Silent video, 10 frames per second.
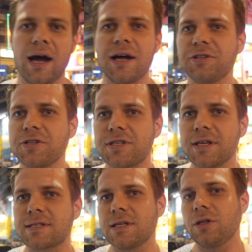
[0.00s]
hundred
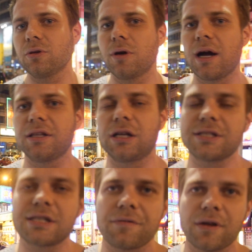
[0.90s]
sixty to one hundred
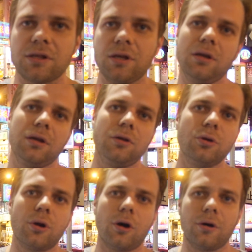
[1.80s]
seventy
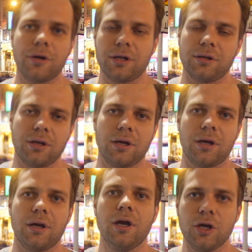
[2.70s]
euro in
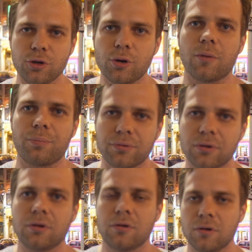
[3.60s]
uh, in Europe.
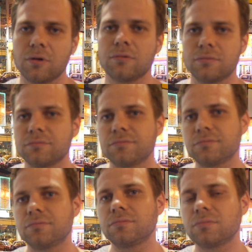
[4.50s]

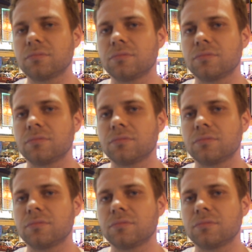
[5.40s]
So.